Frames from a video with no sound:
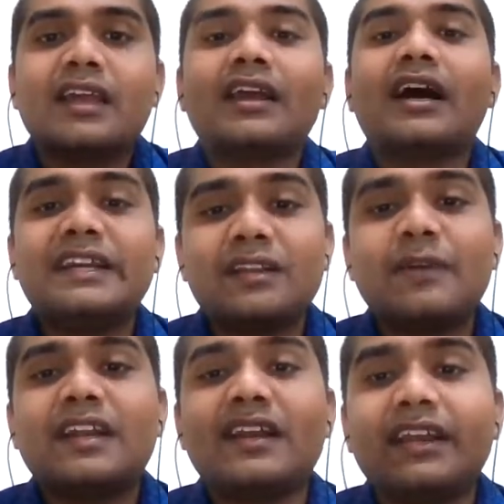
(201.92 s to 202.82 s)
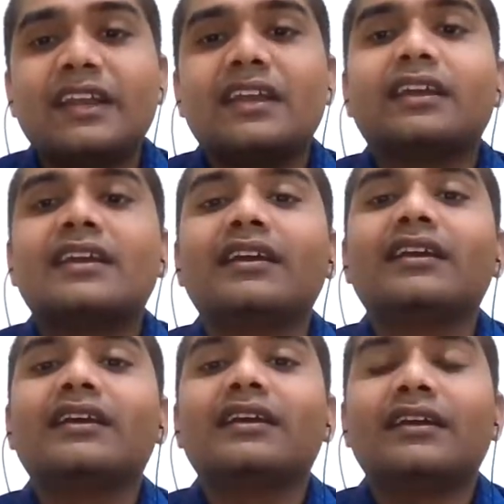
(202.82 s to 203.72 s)
ultimately
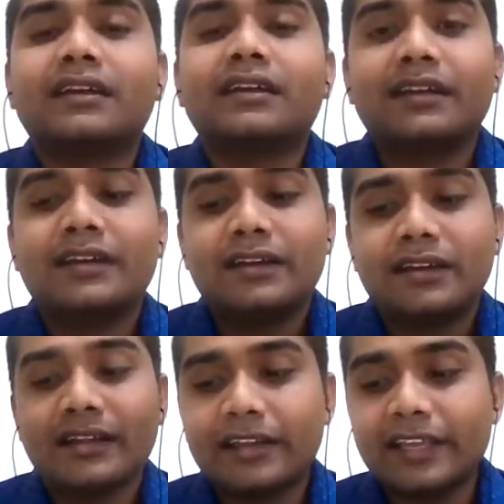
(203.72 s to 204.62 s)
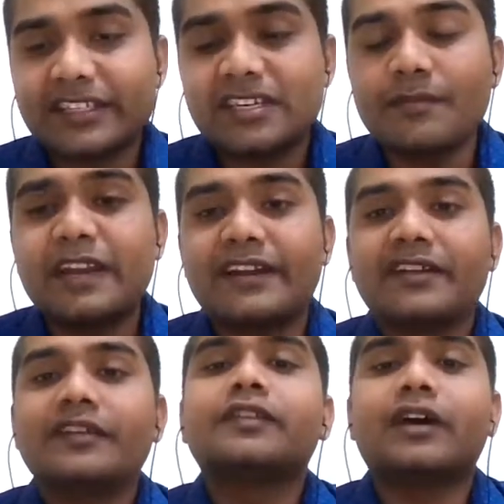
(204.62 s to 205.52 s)
estimate
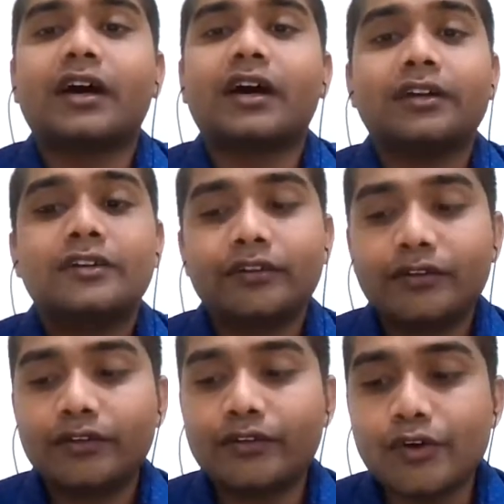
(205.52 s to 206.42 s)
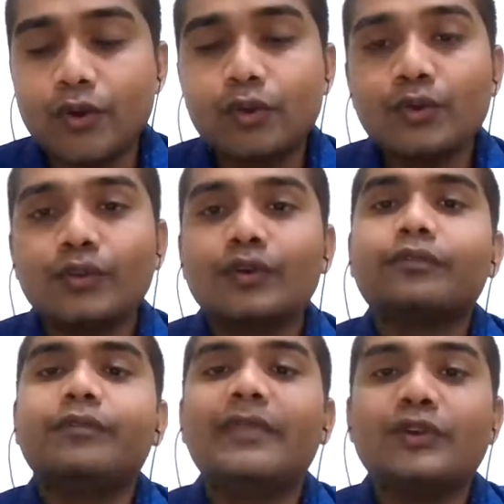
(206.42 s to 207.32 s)
the true
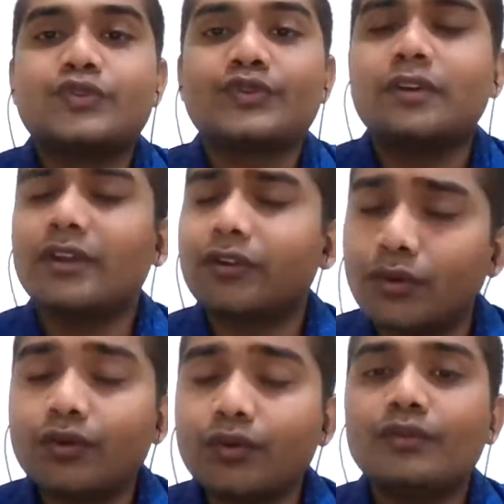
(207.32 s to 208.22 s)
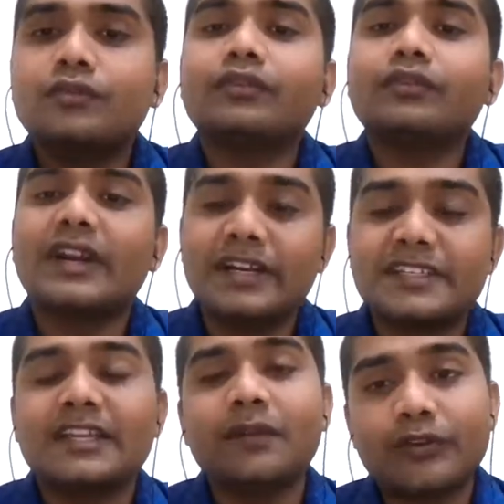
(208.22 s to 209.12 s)
two
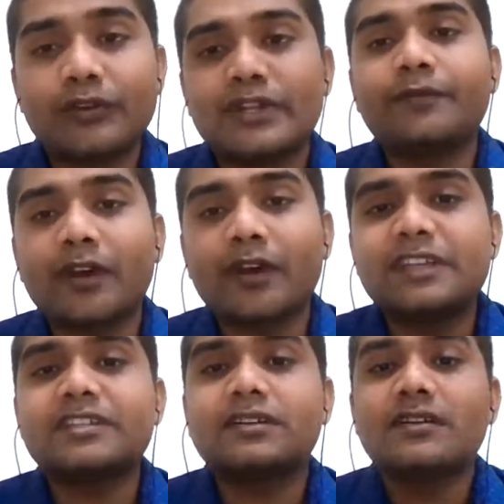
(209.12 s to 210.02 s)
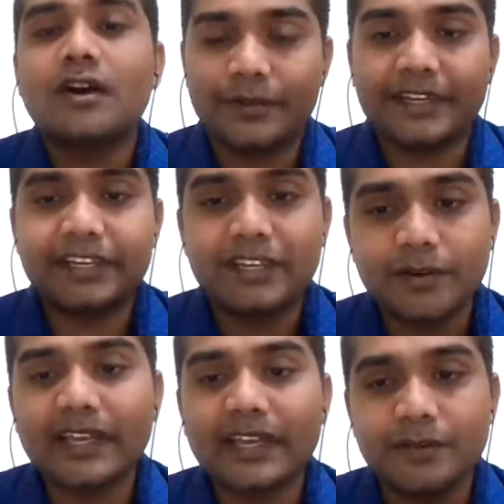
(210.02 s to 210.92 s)
conditional mutual information of the
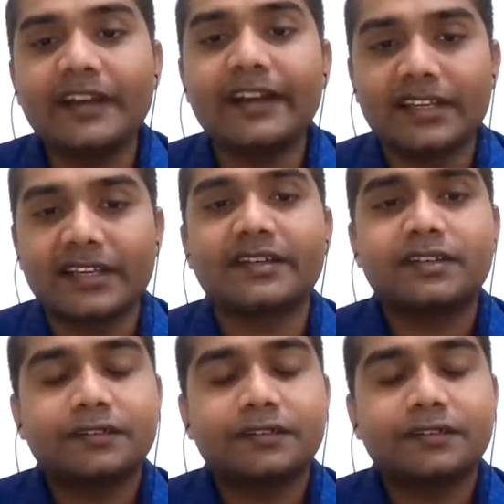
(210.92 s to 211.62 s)
given dataset.